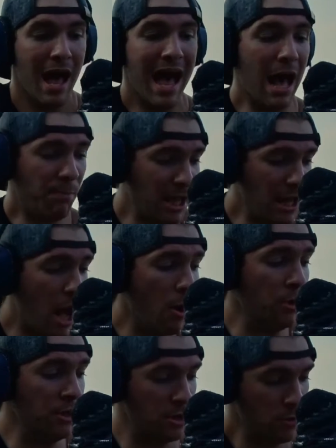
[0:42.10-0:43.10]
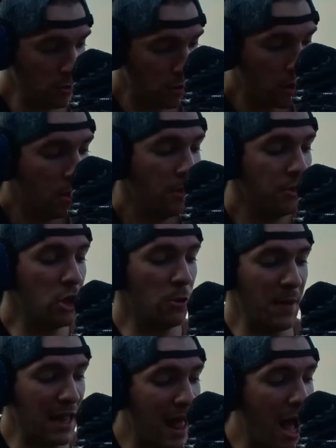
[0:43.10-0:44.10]
I belong with you, you
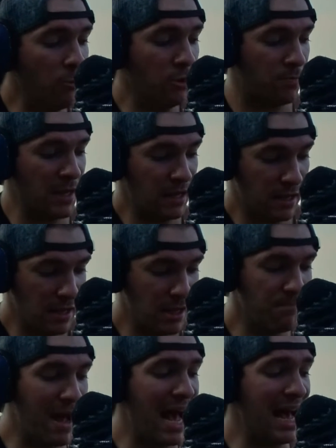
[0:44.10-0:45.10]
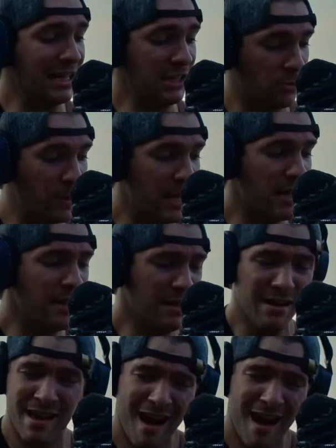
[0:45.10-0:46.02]
belong with me, you're my sweet